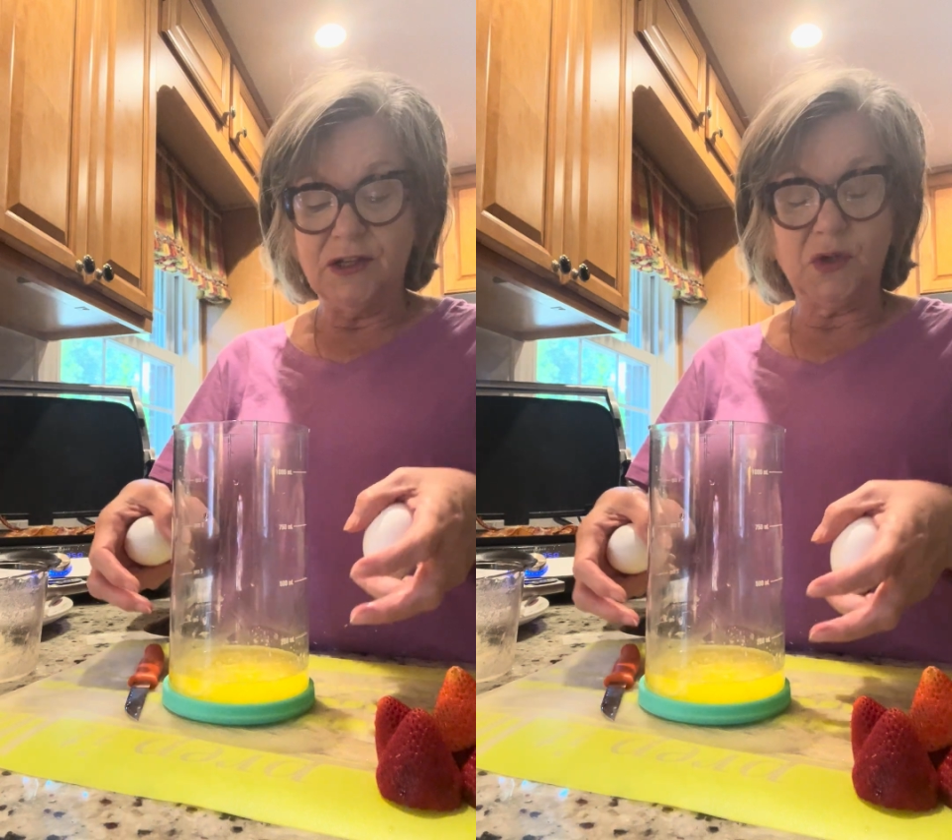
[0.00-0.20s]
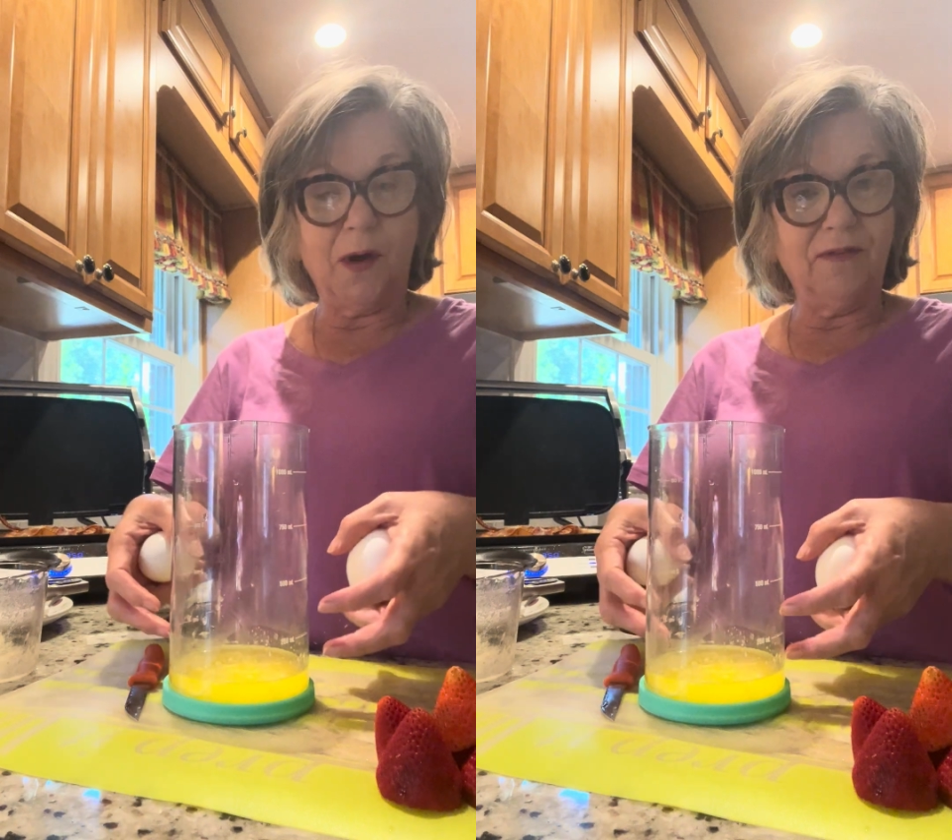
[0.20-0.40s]

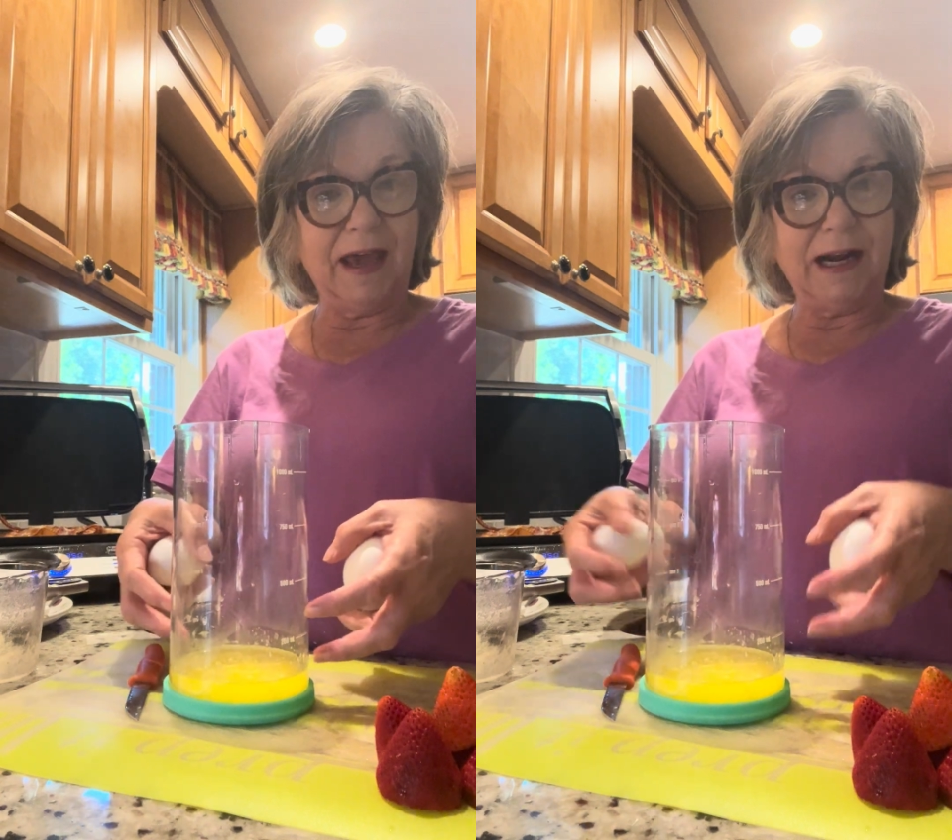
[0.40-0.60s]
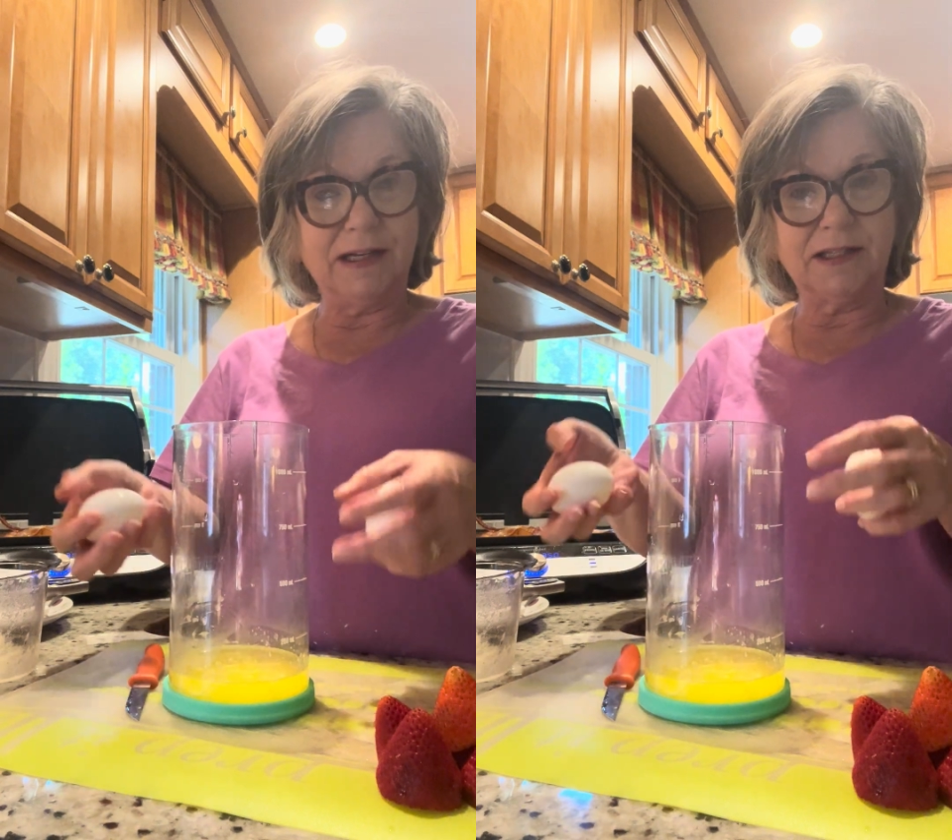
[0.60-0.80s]
So I've
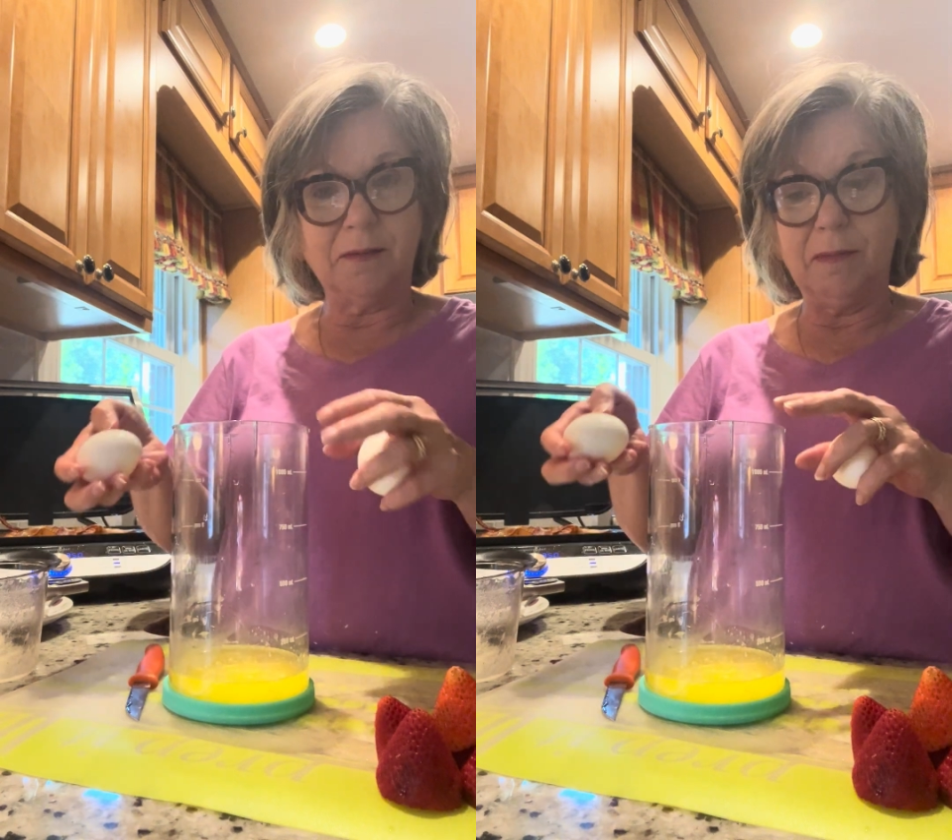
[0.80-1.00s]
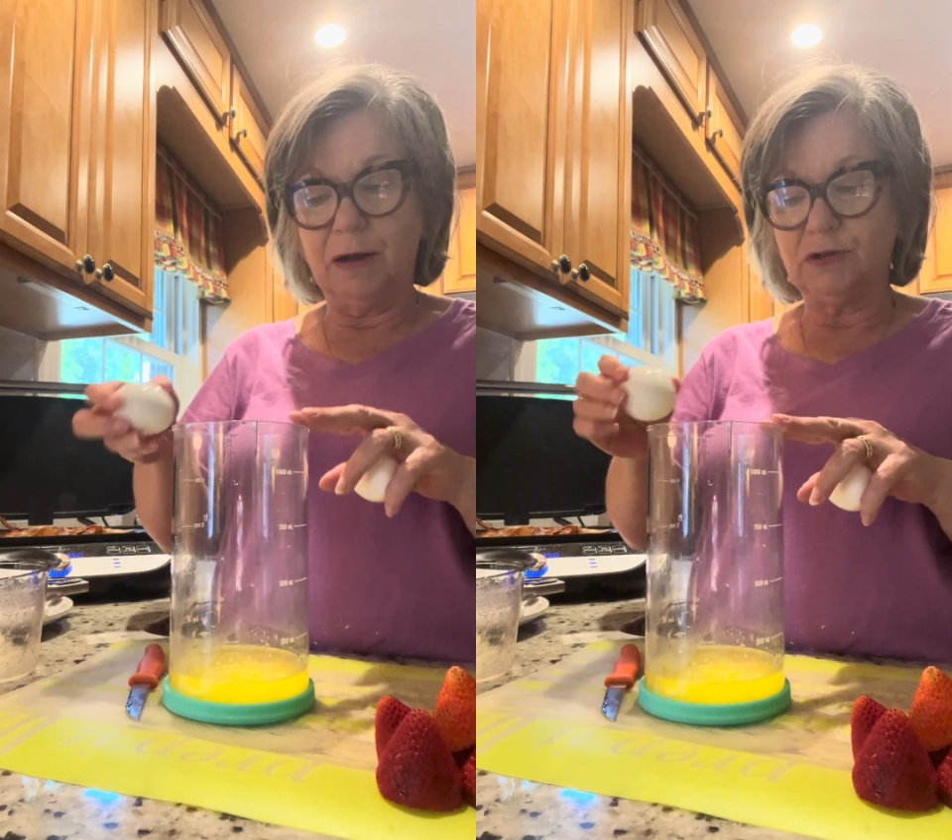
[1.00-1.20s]
added
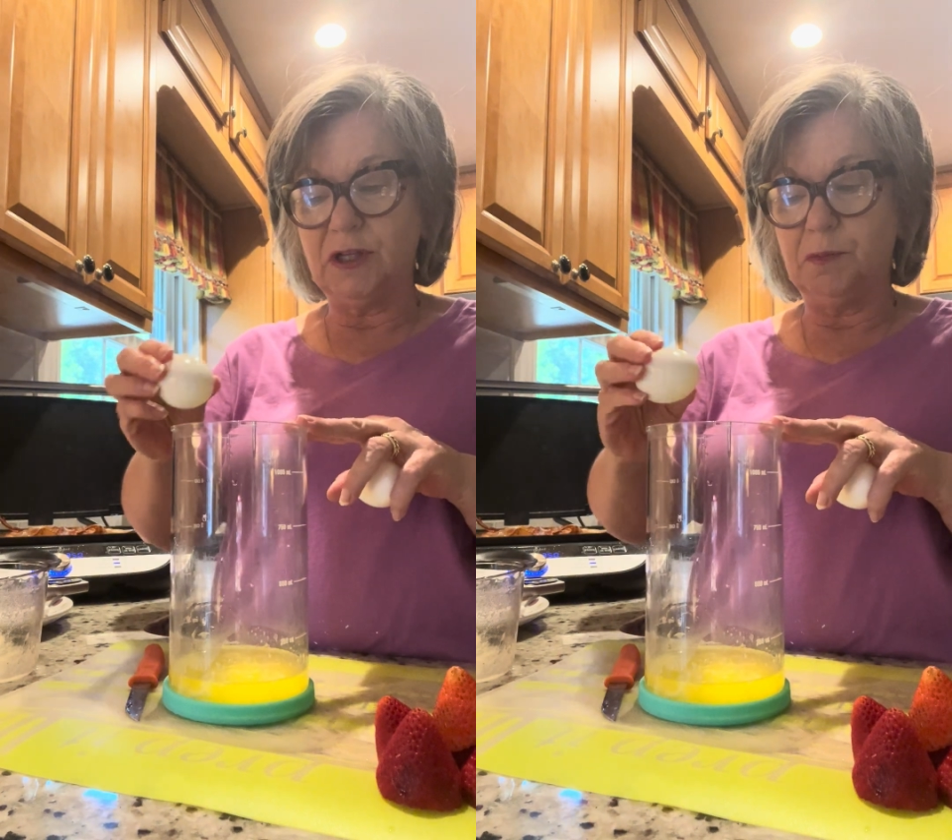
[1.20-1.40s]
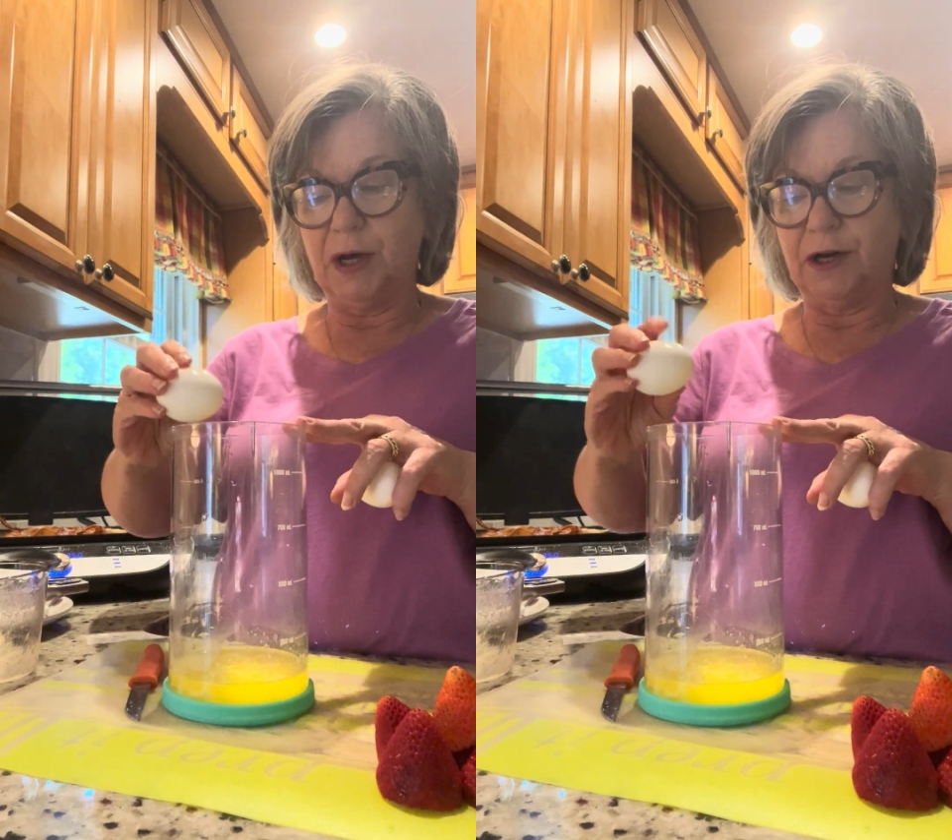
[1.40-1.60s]
some
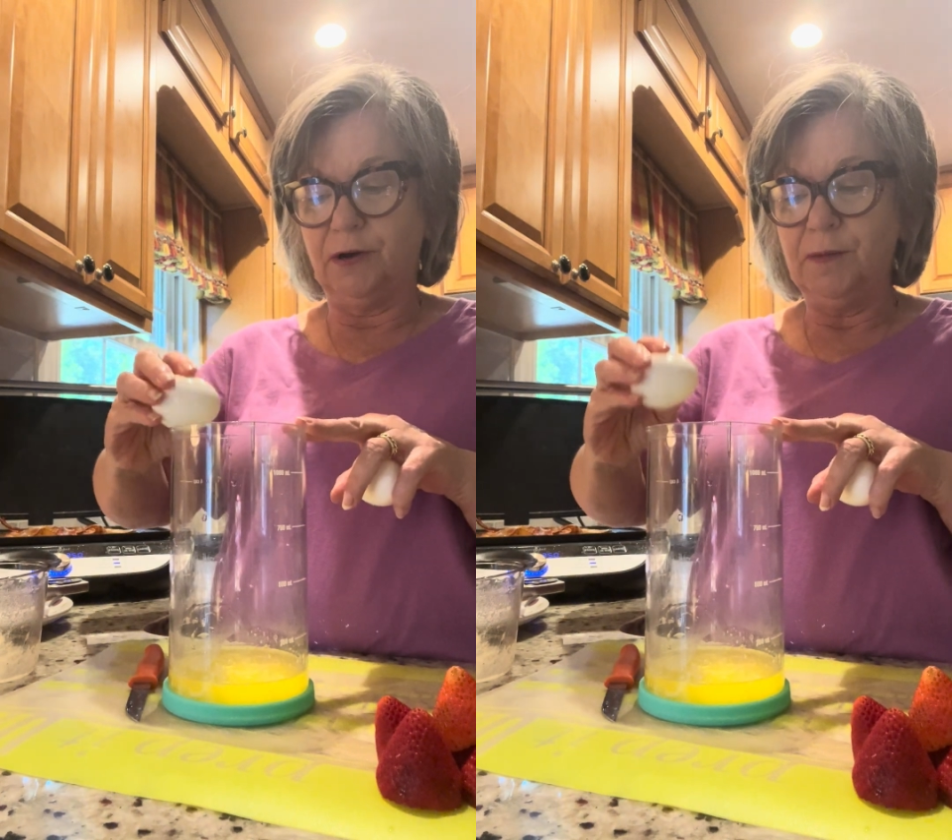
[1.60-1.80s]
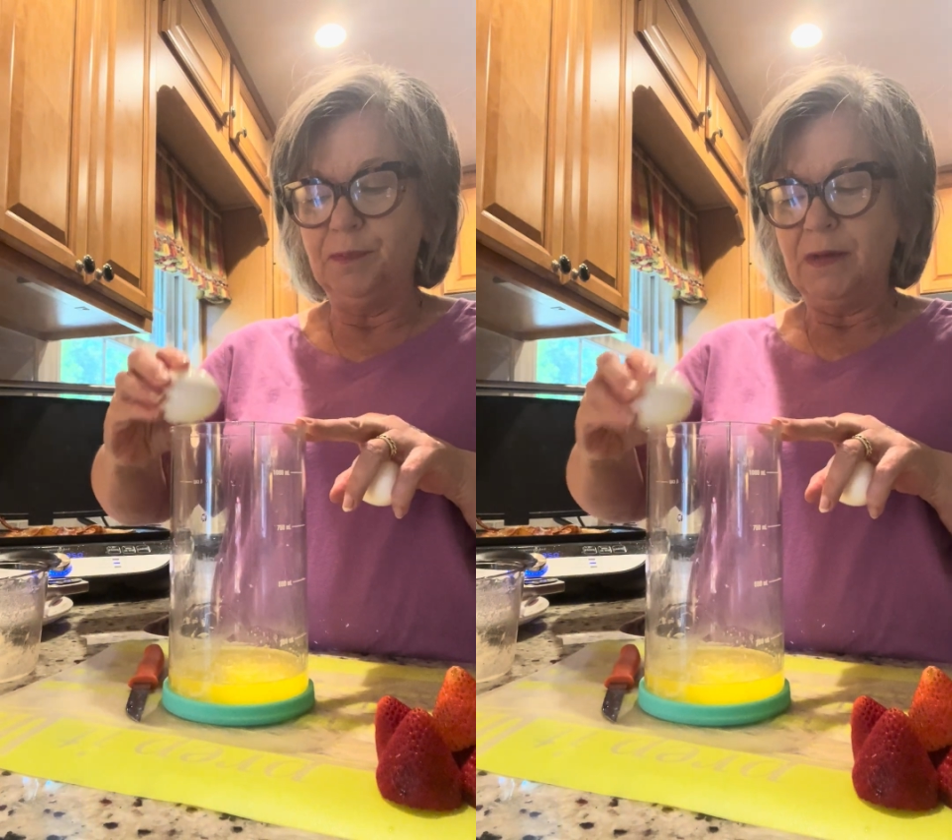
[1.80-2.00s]
melted butter.